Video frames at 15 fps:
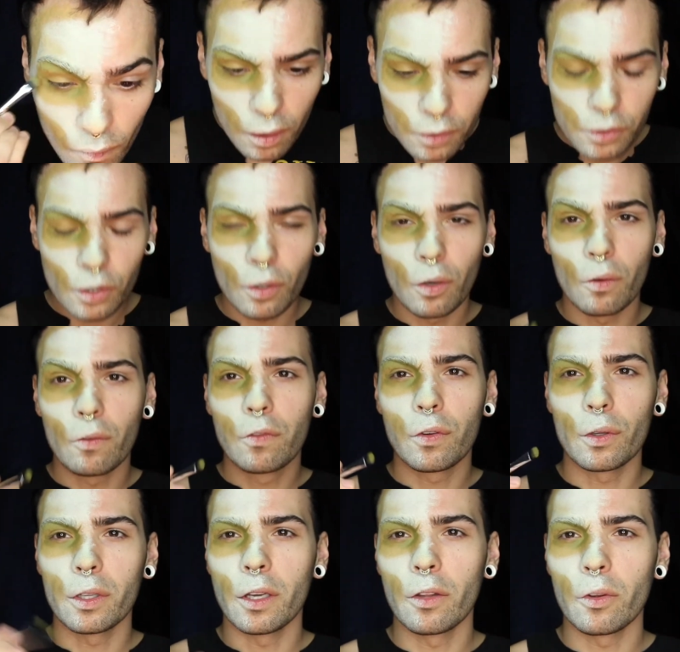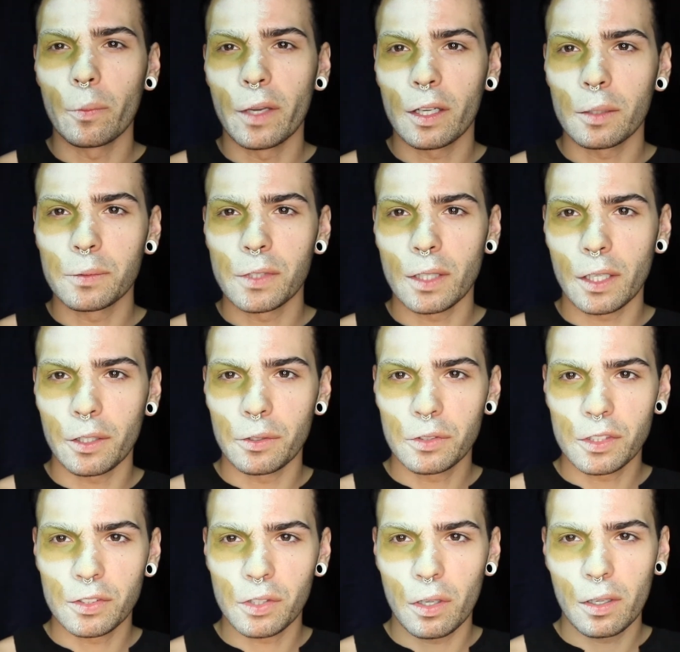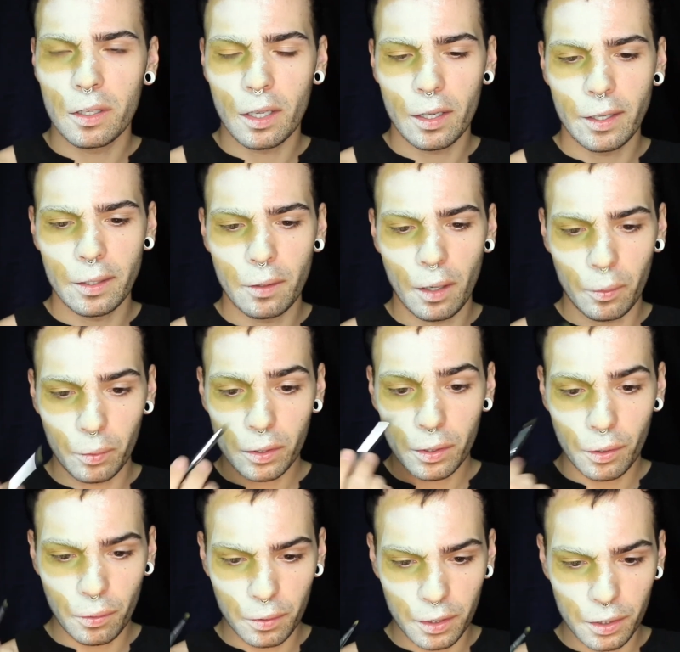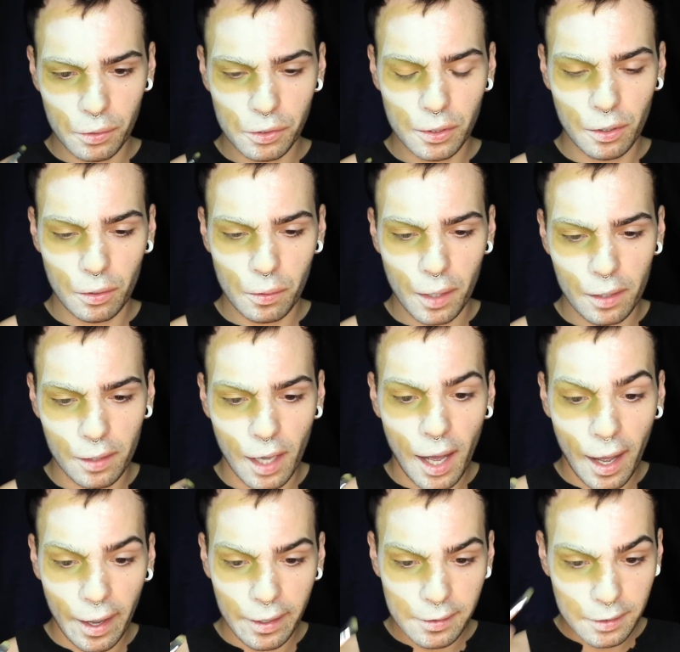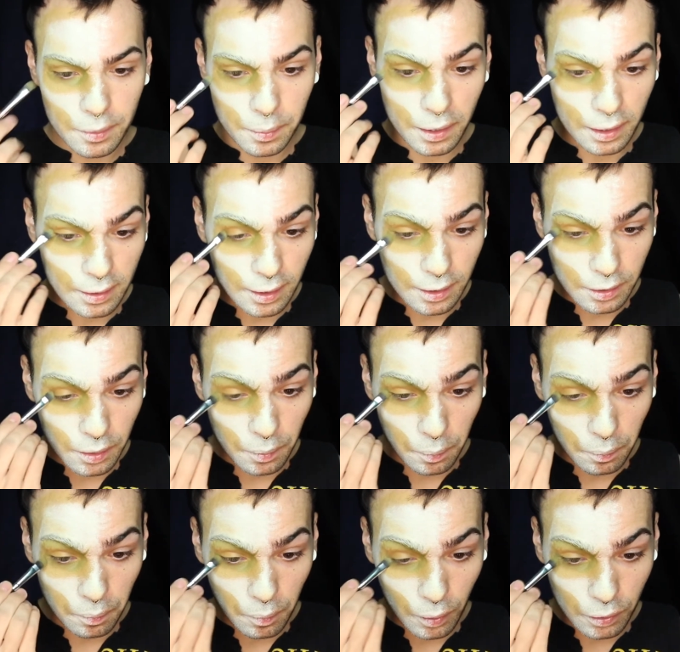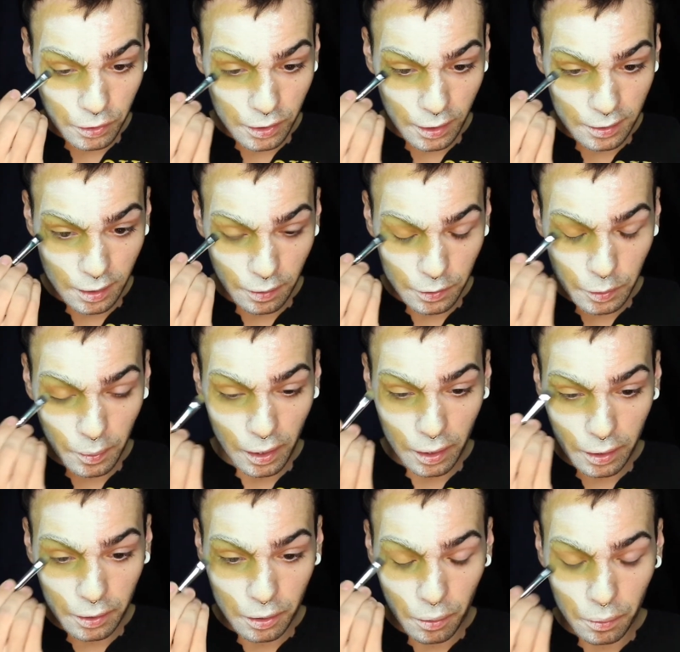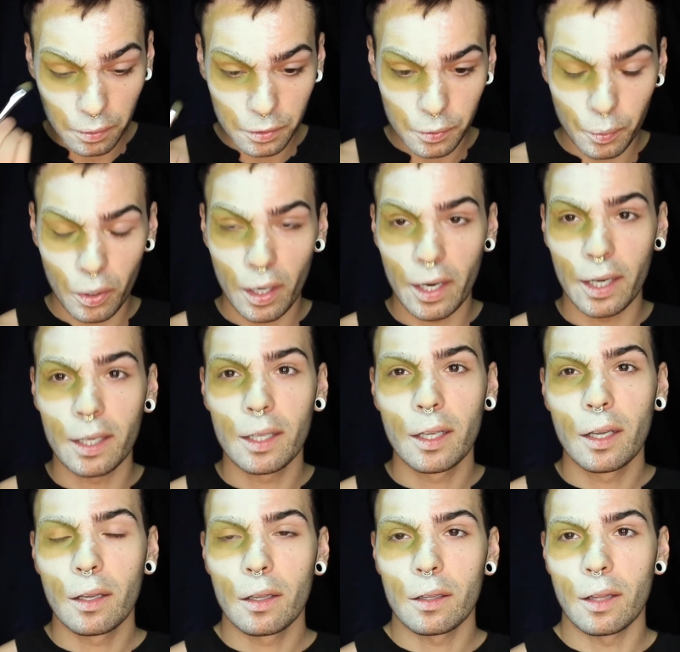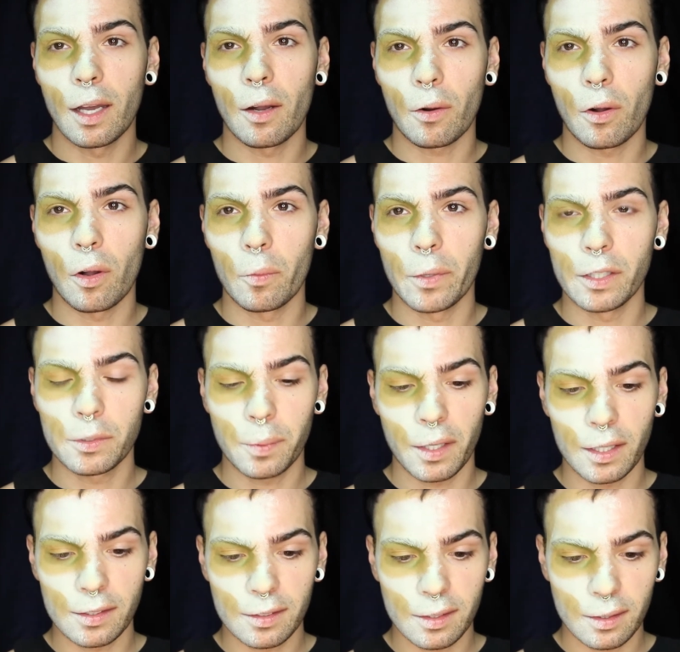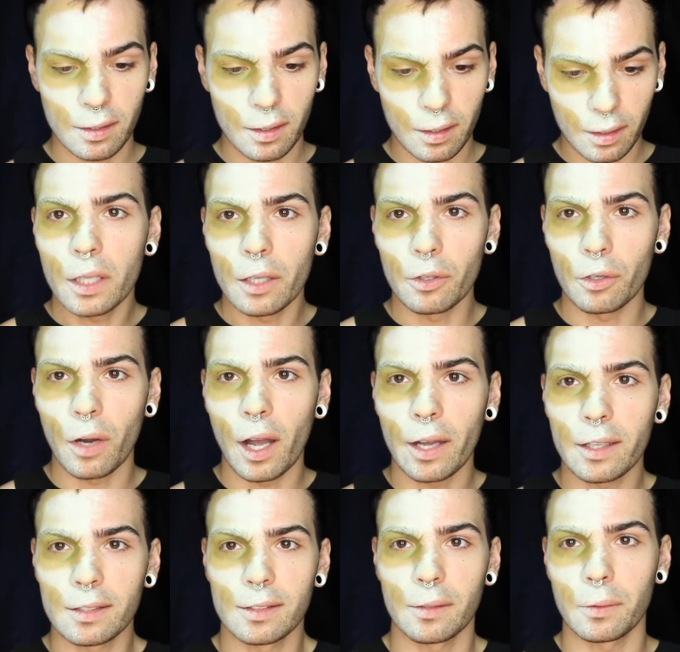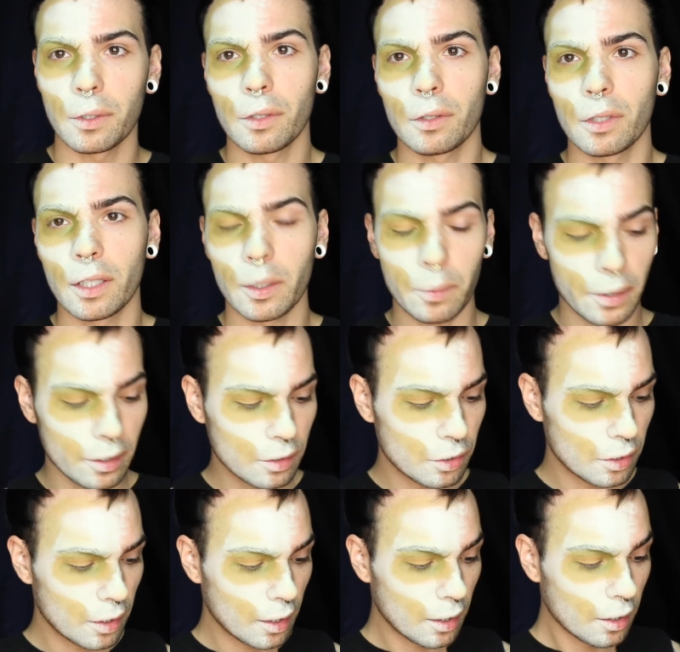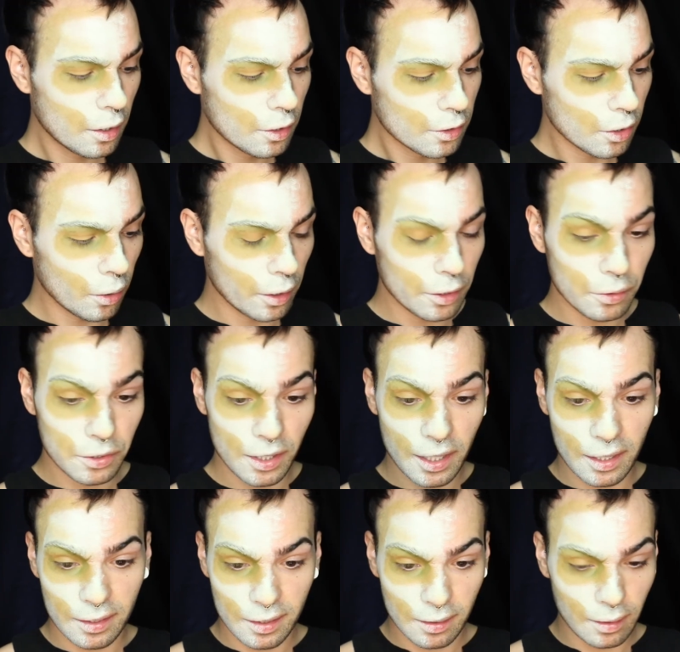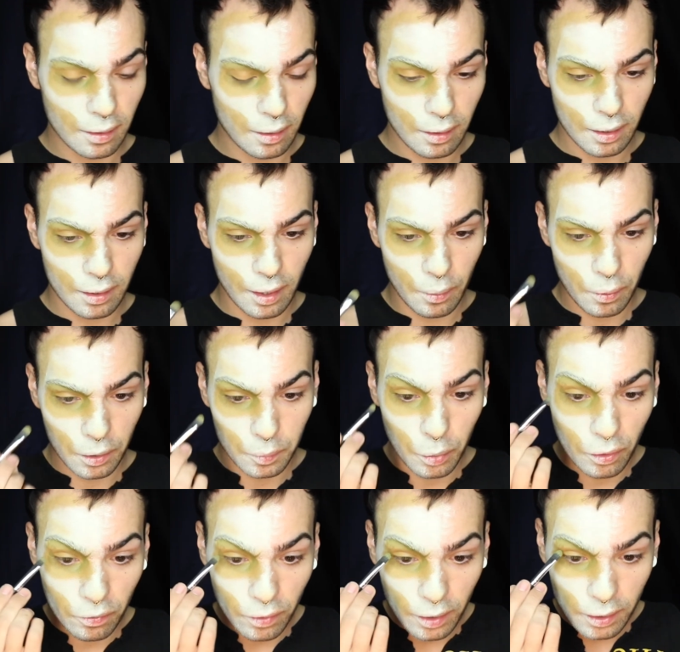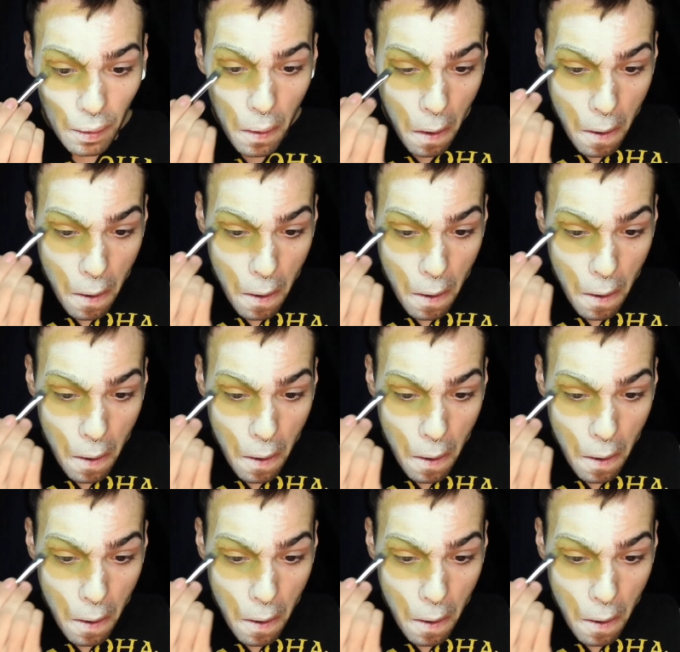So for the other makeups that I used this on, I really only used it around the eyes because that's the most sensitive spot and I don't want to spray the alcohol-based paints in their eye because that would hurt like a bitch. So I use these and they work perfect.